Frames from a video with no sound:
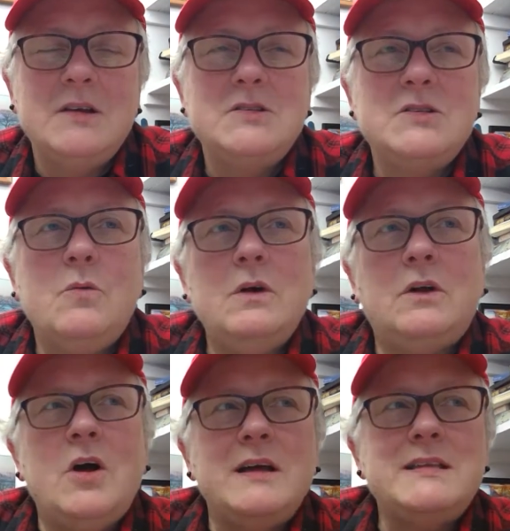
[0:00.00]
So we'll
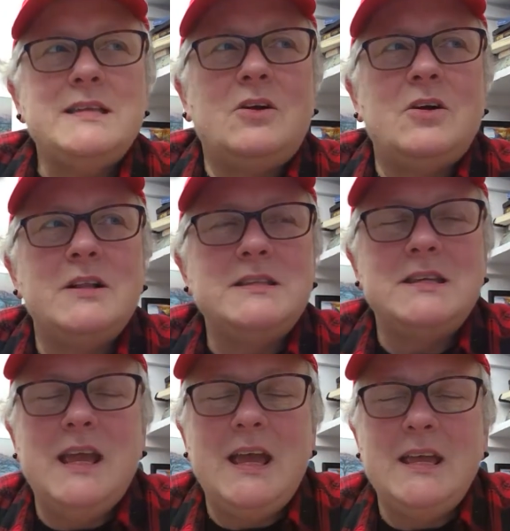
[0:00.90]
call, call
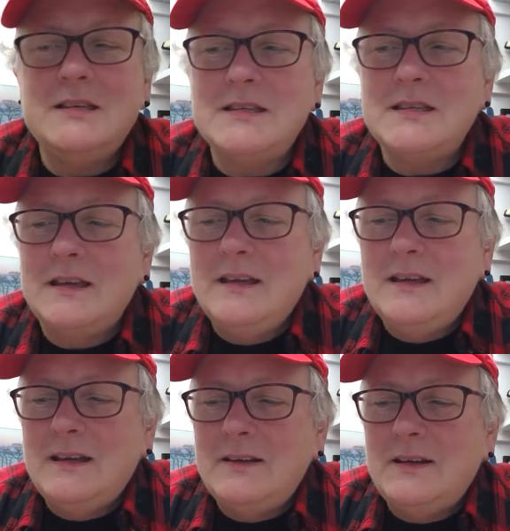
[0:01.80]
today's
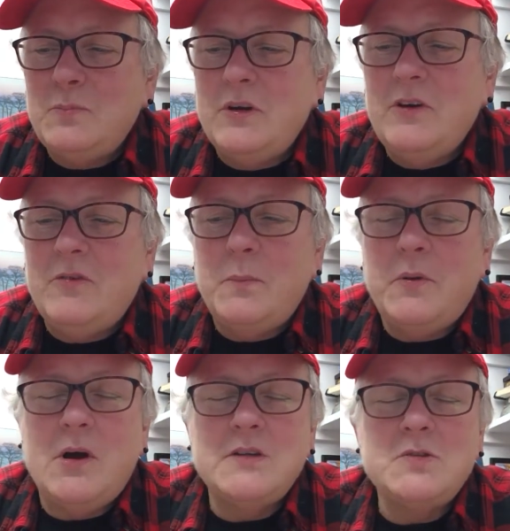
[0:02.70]
uh, prayerful
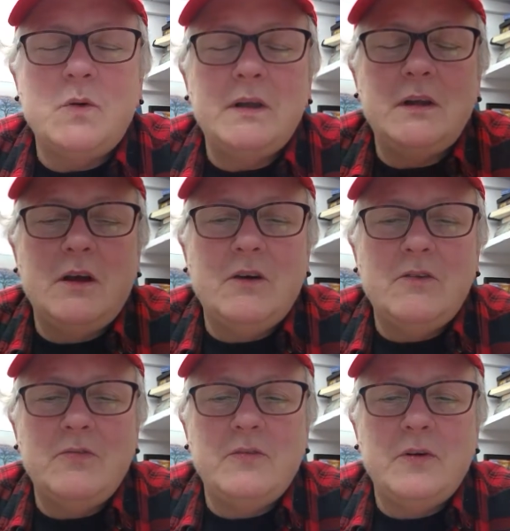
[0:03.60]
pause one
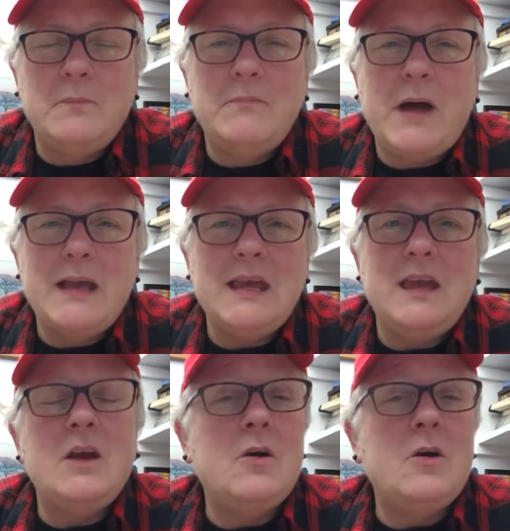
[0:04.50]
of body